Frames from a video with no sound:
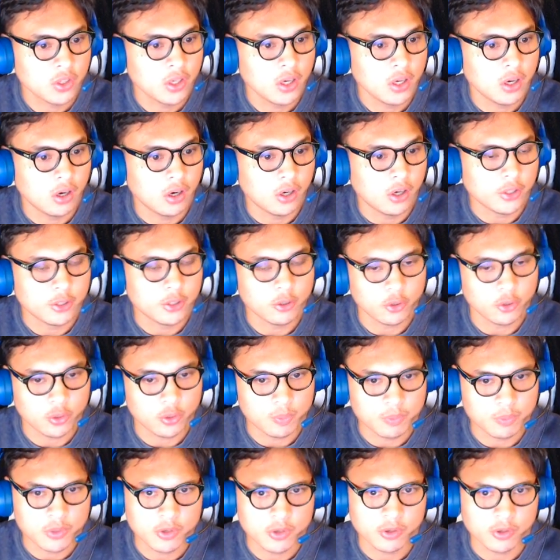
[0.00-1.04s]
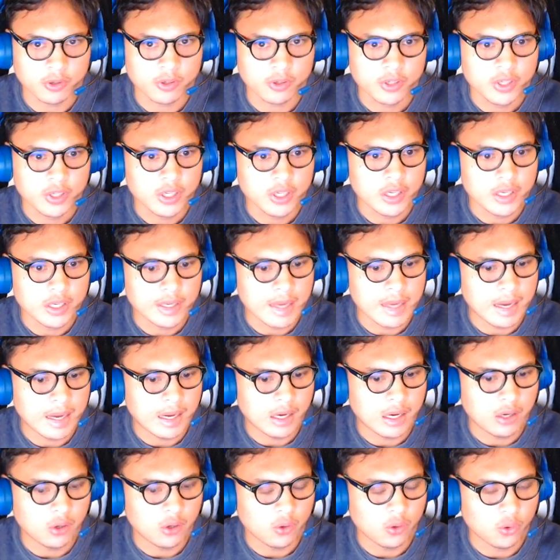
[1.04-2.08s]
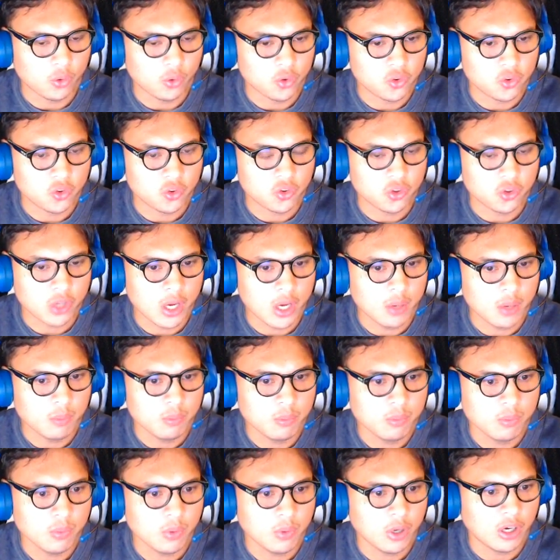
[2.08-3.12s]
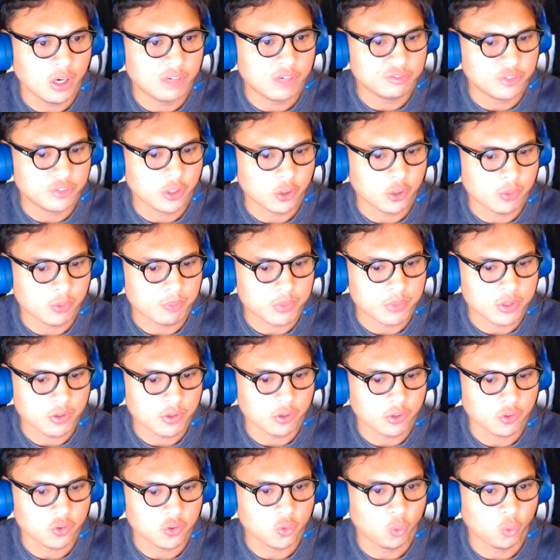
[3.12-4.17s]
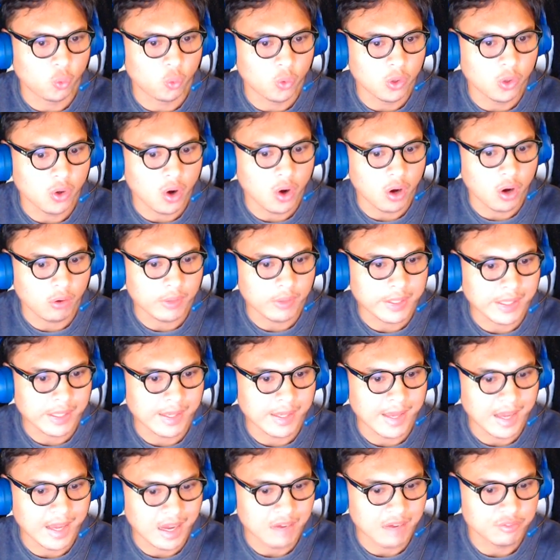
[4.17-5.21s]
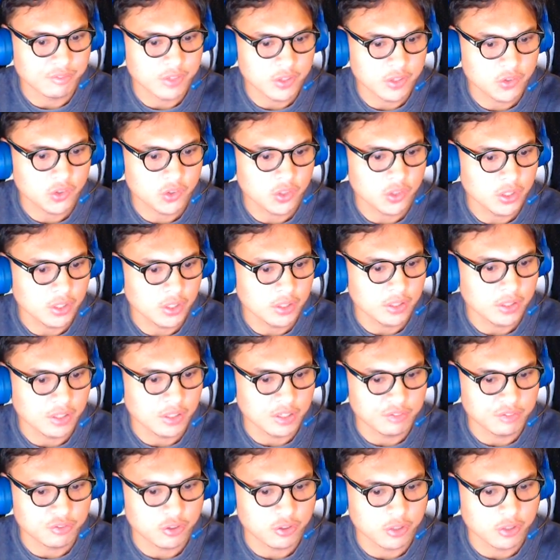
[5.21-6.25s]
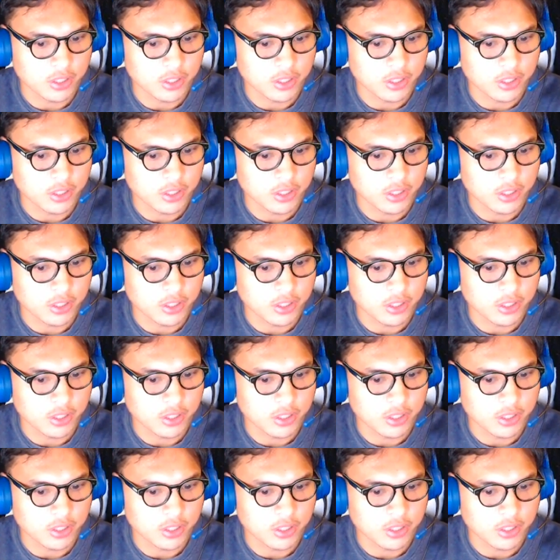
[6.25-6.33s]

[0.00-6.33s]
on your computer. Now, some of the computers will already have this. If you're not